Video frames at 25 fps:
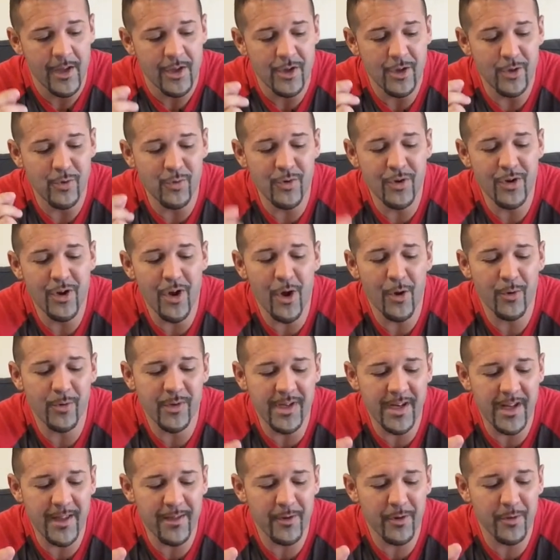You know
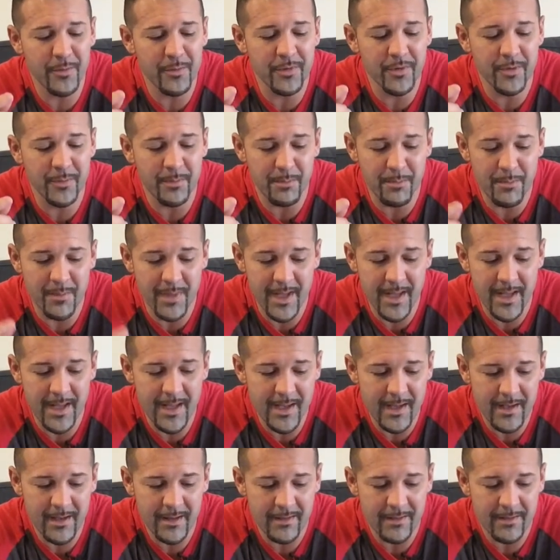neither
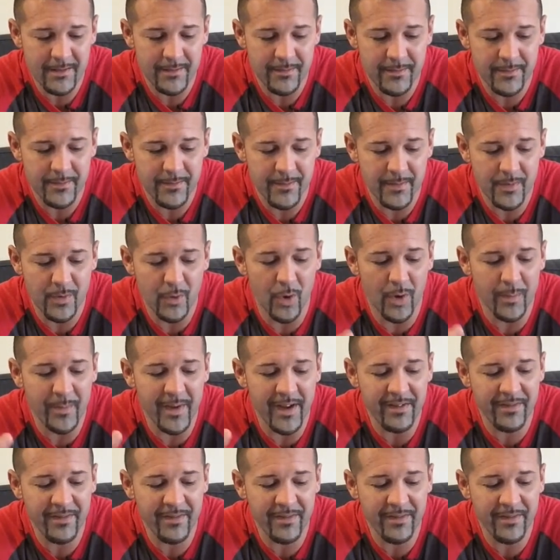me nor my